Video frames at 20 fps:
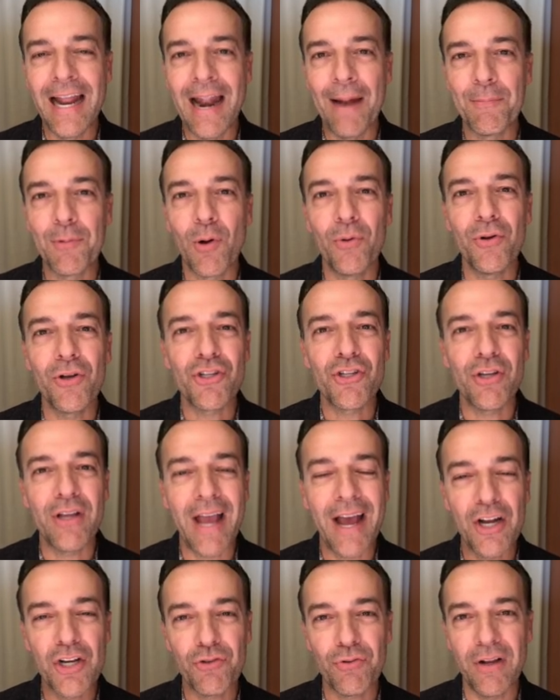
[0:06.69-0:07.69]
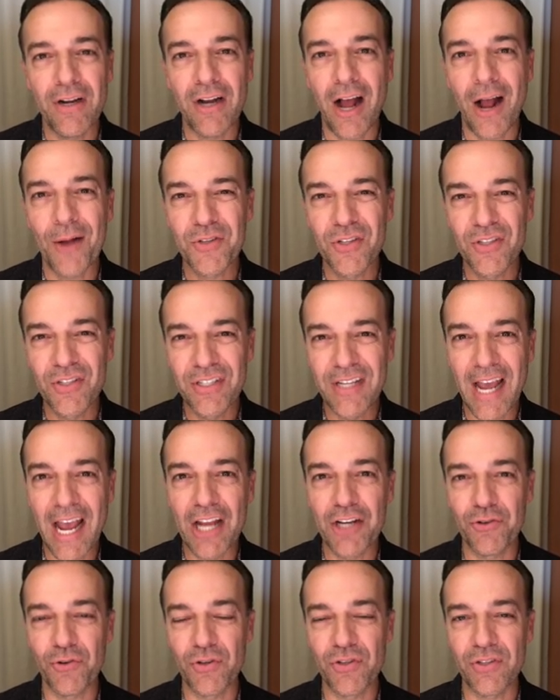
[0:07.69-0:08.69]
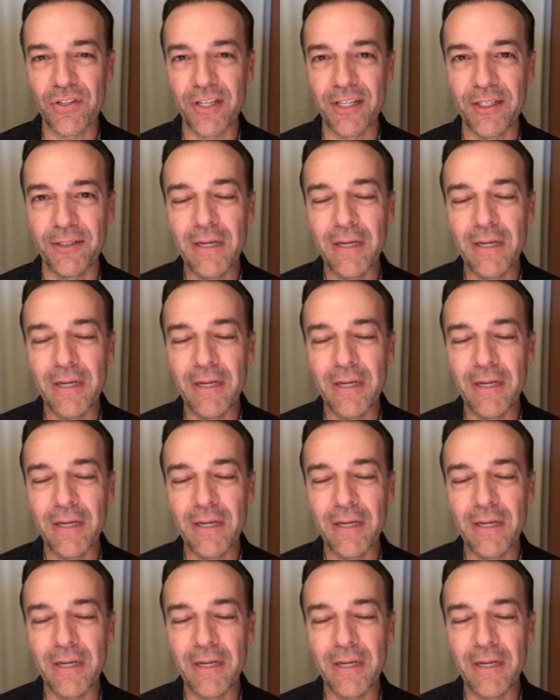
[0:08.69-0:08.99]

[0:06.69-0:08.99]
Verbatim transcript: I'm going to show you how to trade options dangerously.